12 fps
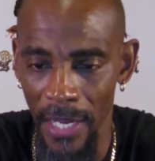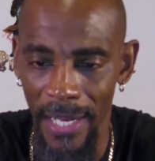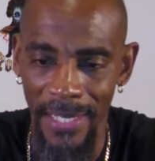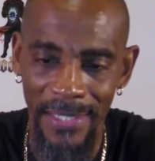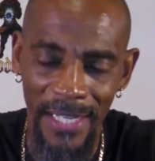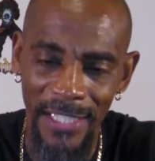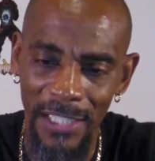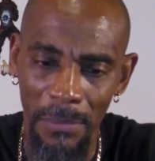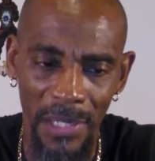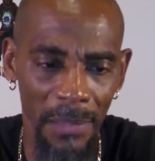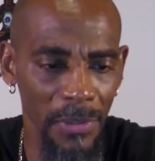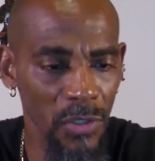It is
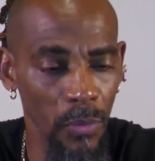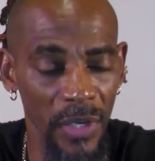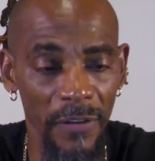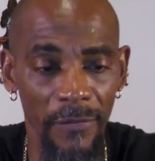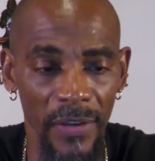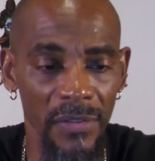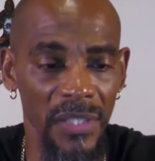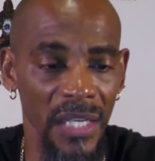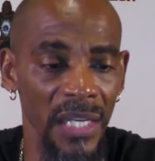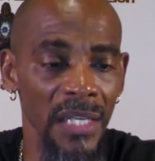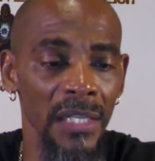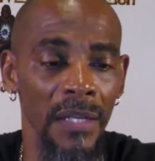estimated between
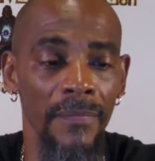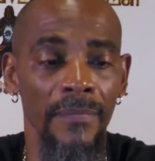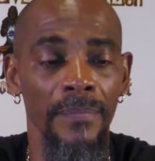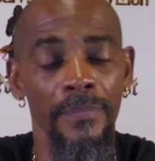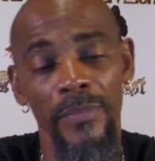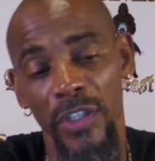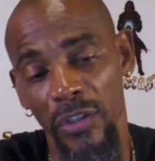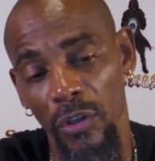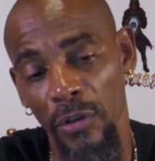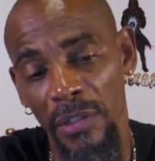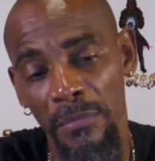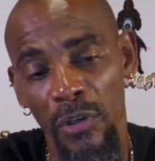15 to
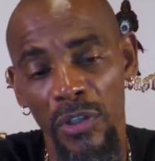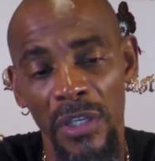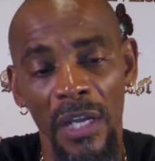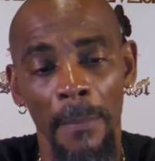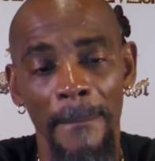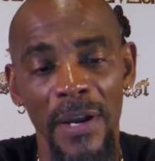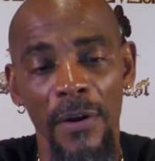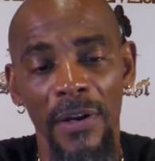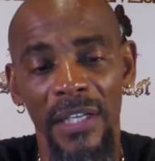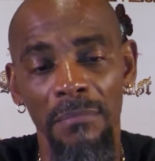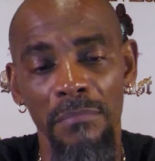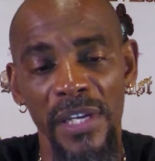30 million
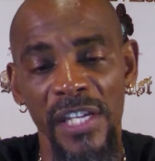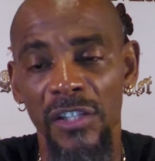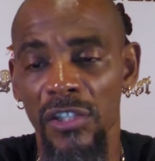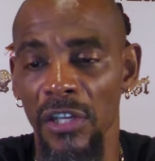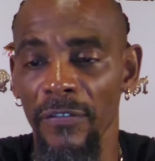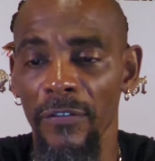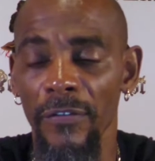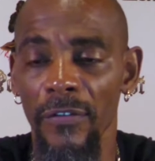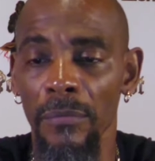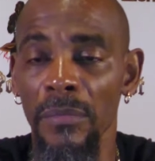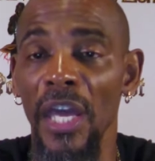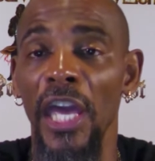American men suffer
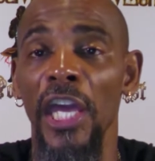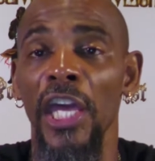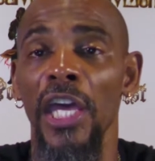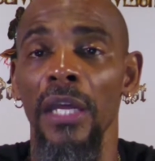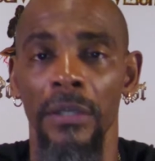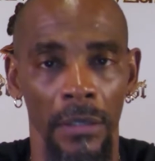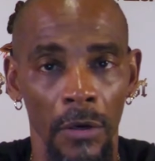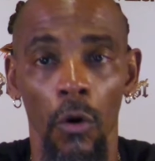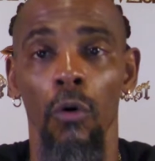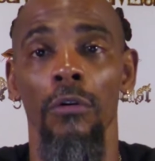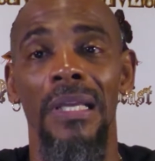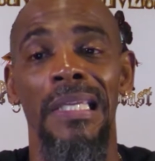from ED
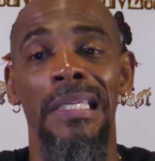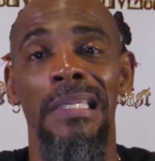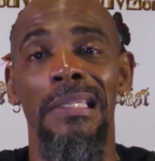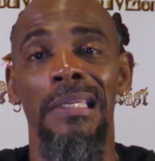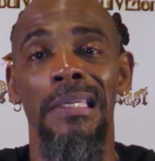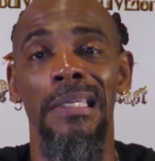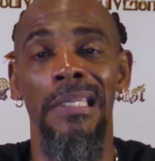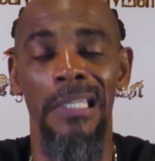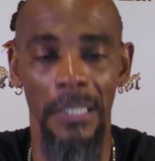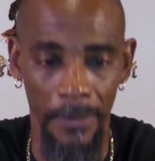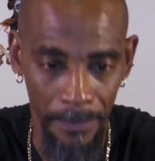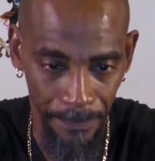or ED.